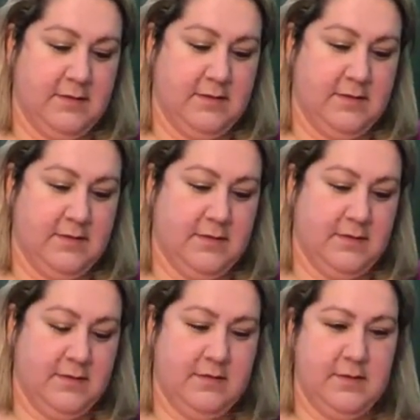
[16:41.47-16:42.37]

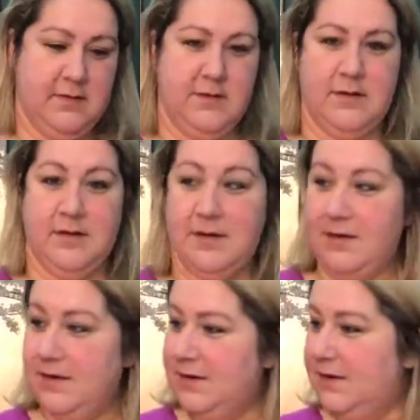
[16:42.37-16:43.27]

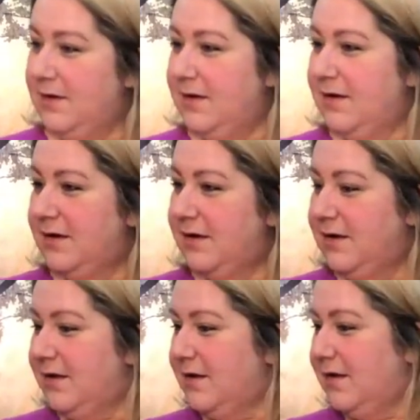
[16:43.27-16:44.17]

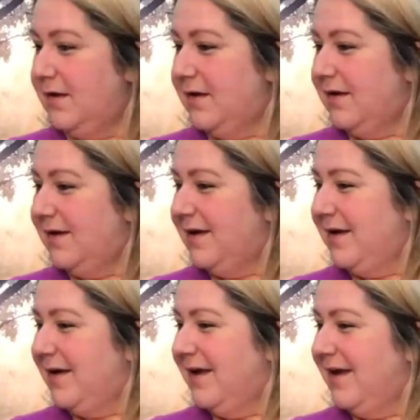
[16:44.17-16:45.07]

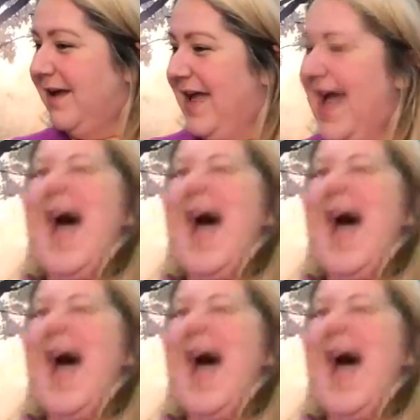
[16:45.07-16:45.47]
(not speaking)